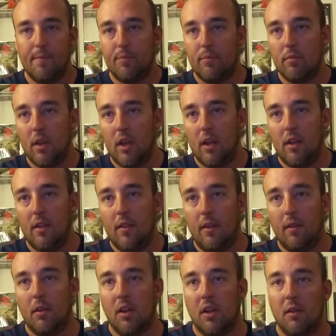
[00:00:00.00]
But
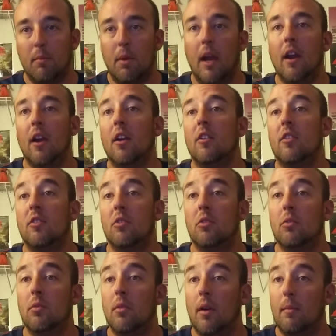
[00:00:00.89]
I'm going to compare it
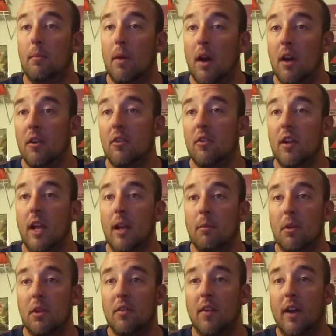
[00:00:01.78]
to a modern
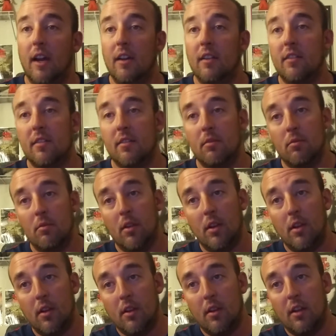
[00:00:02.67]
gaming device,
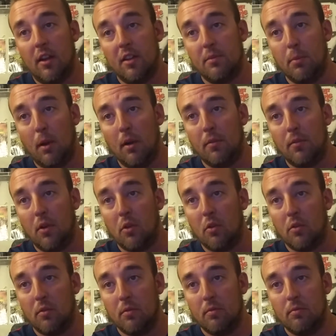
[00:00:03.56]
a
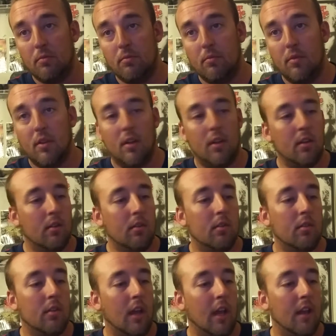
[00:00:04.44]
smartphone.
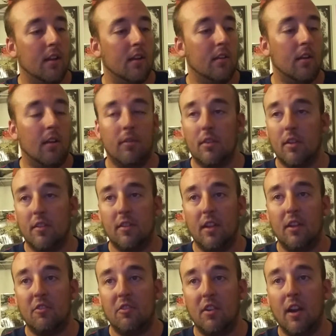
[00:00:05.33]
And I'm just going to
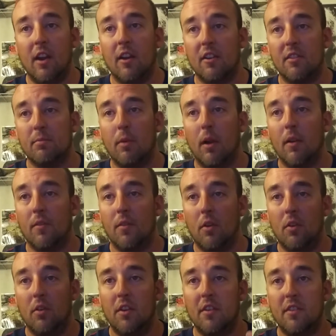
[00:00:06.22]
say generic
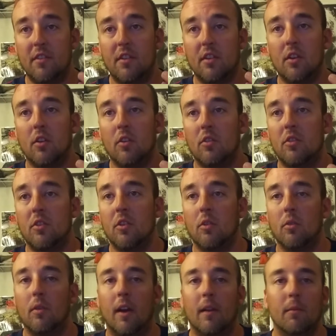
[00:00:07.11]
smartphone. This is a Note
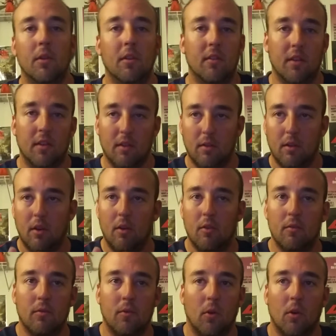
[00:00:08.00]
2. I'm using the
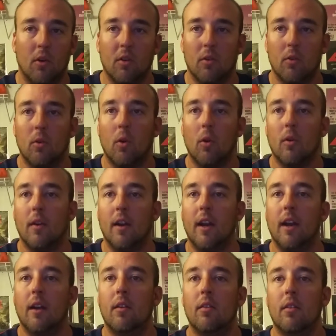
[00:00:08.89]
Note 4 to record right
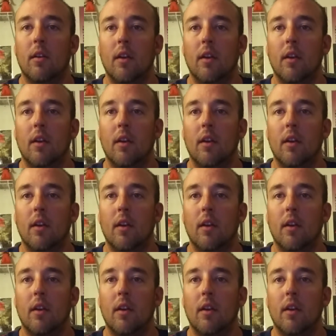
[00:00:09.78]
now.